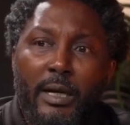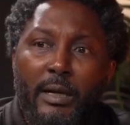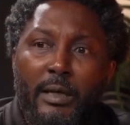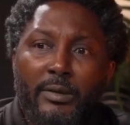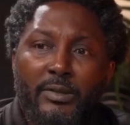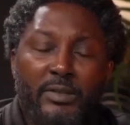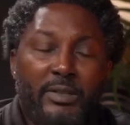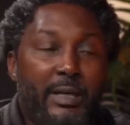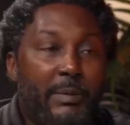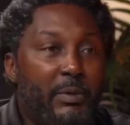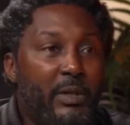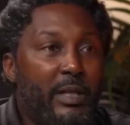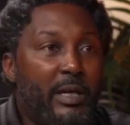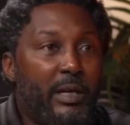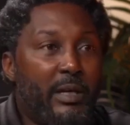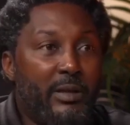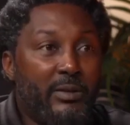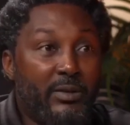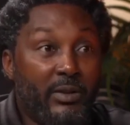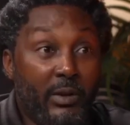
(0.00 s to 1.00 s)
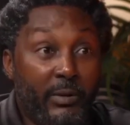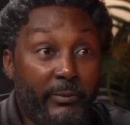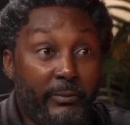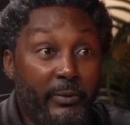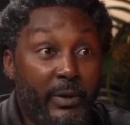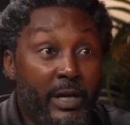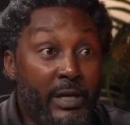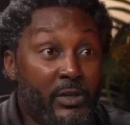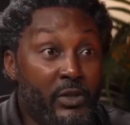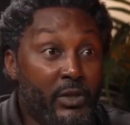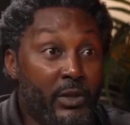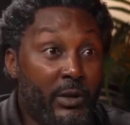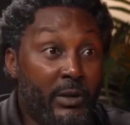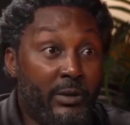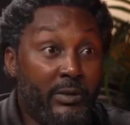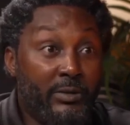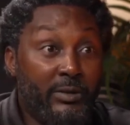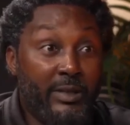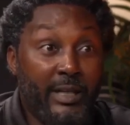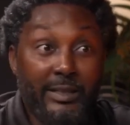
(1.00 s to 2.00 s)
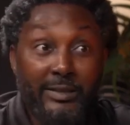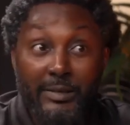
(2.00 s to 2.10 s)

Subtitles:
of seminars, conventions,